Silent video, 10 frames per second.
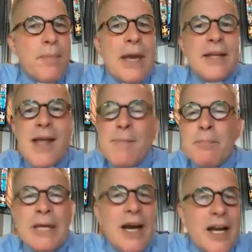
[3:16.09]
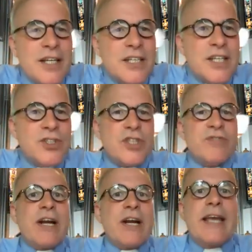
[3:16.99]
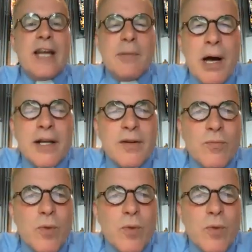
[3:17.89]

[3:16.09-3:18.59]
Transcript: pandemic behind us and just forget about it?